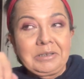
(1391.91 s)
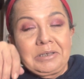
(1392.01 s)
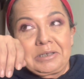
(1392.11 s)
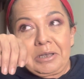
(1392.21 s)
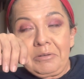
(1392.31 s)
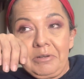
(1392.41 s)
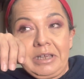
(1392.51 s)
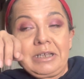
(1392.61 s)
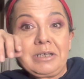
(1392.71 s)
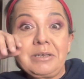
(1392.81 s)
so
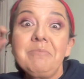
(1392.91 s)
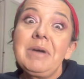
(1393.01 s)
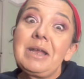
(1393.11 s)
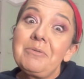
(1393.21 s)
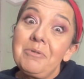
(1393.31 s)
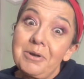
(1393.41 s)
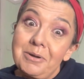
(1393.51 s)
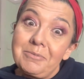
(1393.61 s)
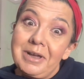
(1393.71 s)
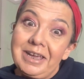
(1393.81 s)
it doesn't matter what I
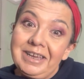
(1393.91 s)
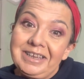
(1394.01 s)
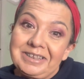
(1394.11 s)
wear.